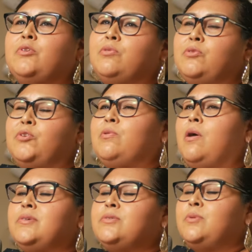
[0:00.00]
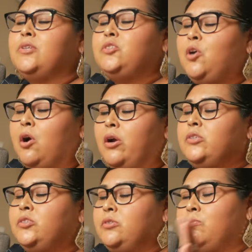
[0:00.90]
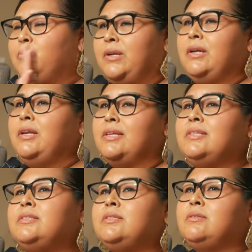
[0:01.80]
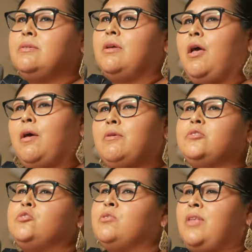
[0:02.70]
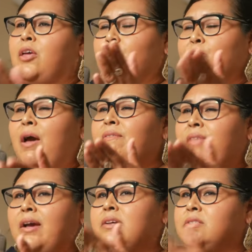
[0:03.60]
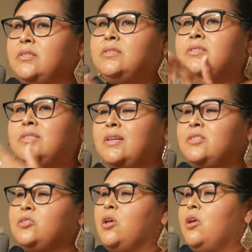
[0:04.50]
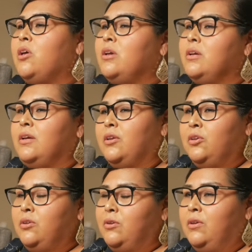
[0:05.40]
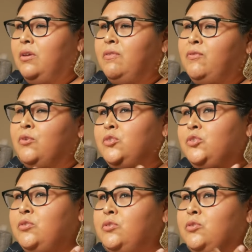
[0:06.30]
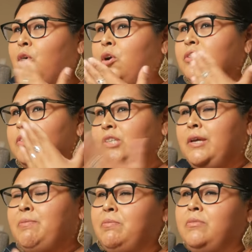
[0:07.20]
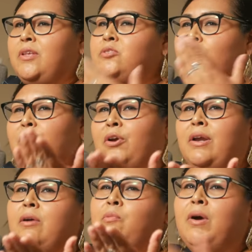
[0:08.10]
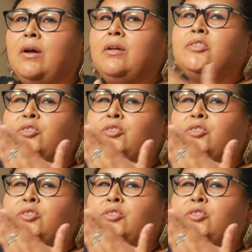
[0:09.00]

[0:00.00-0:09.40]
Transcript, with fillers: You you always want to charge what it is, so that you have that consistency. Because if you start cheap, that's all you're gonna want.